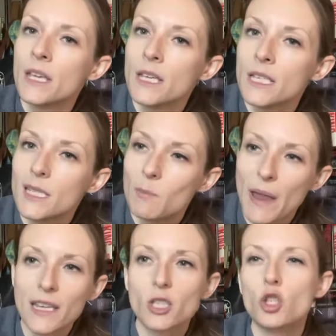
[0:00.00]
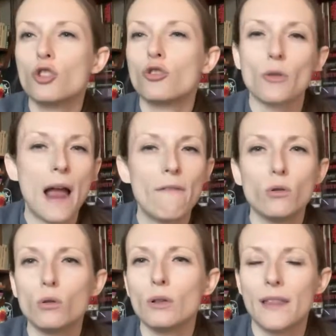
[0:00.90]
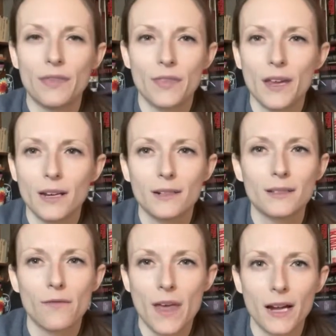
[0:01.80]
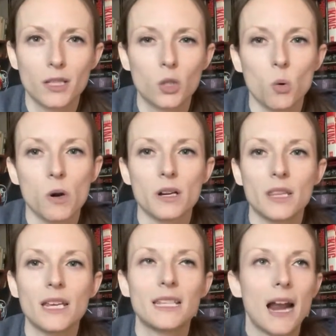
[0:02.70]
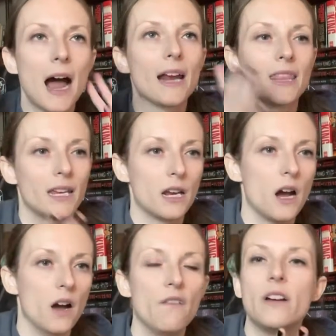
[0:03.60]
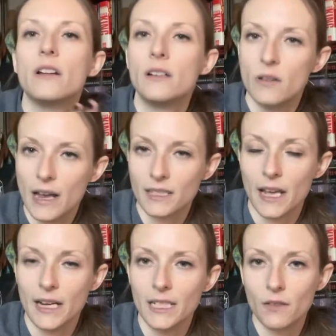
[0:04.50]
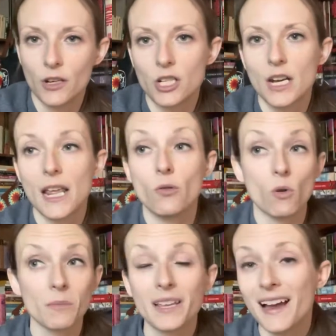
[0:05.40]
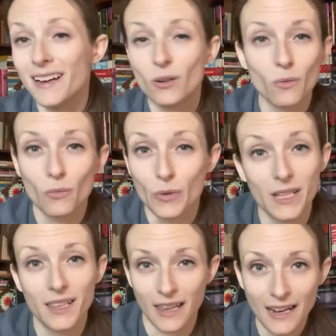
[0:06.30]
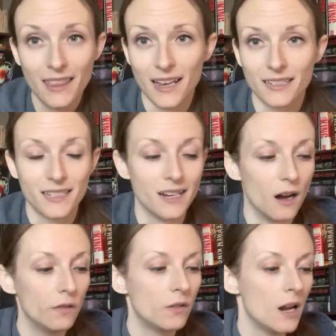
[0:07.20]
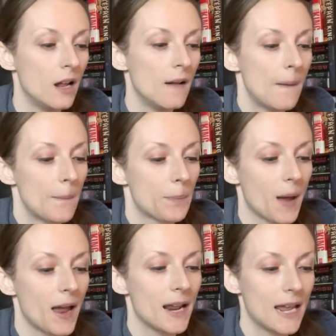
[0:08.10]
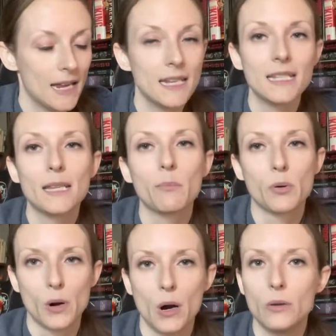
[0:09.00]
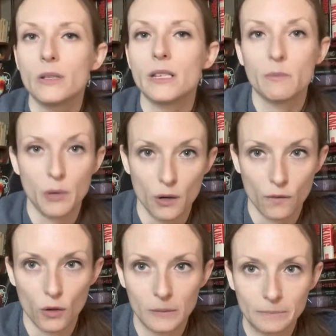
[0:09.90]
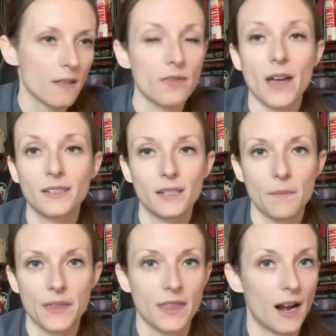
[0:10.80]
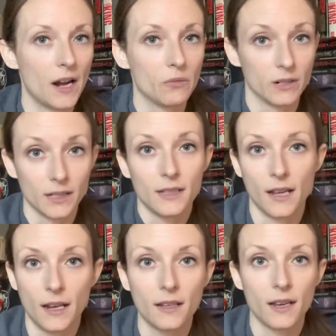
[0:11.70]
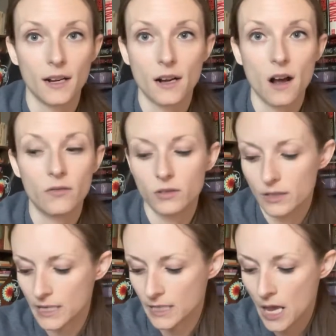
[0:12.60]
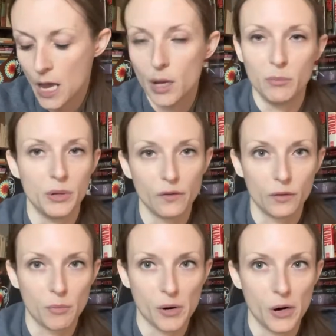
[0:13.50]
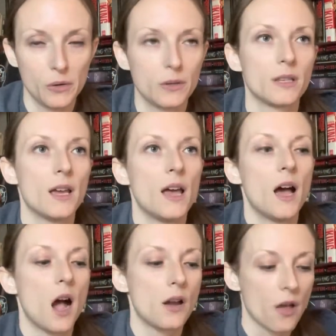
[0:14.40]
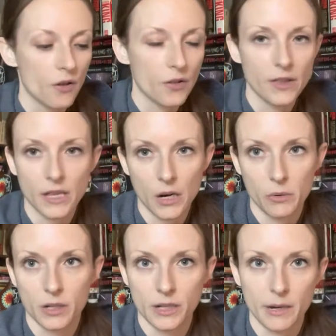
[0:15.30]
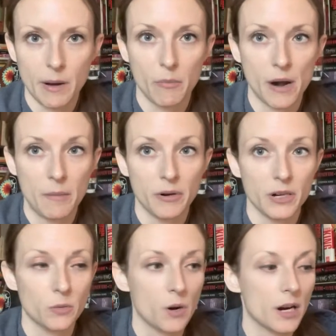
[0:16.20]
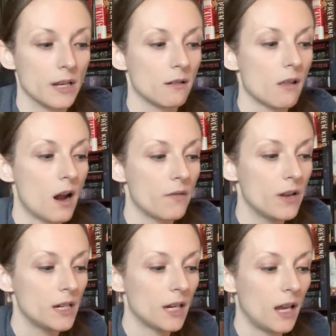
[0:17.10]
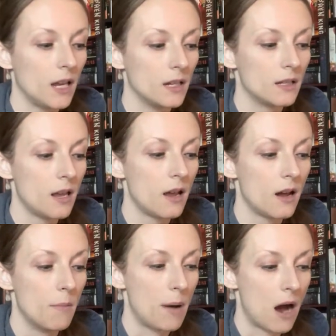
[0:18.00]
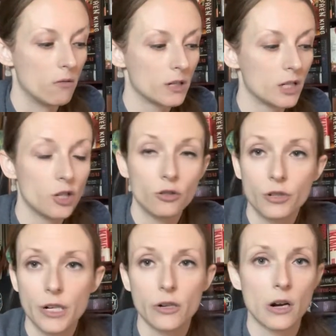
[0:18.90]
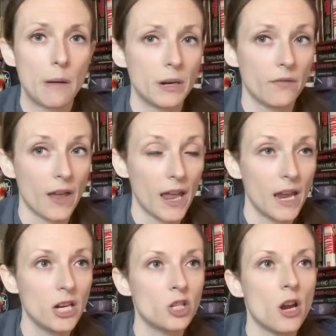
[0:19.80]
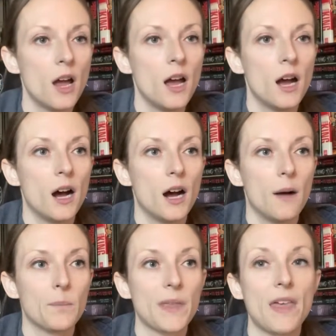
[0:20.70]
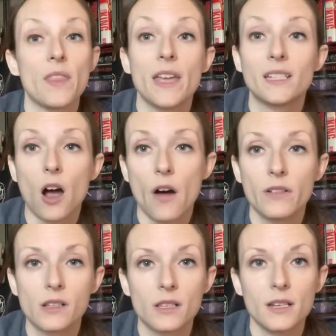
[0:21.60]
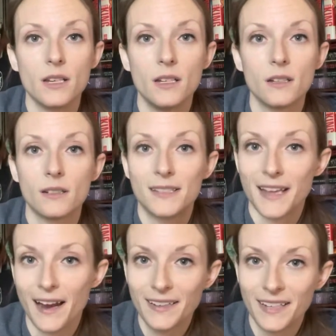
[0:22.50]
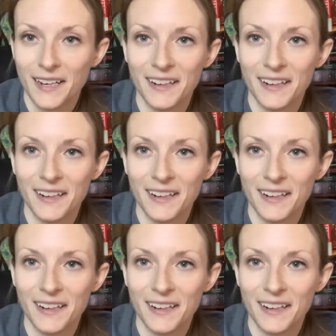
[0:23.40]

space travel and things of that sort, things that I think of as science fiction, and normally I don't really like that stuff, but his prose is beautiful. That's something that I really like in a novel, is beautiful prose. Another thing that I really like about Bradbury's work is a lot of it is about children or coming of age, and it's obviously set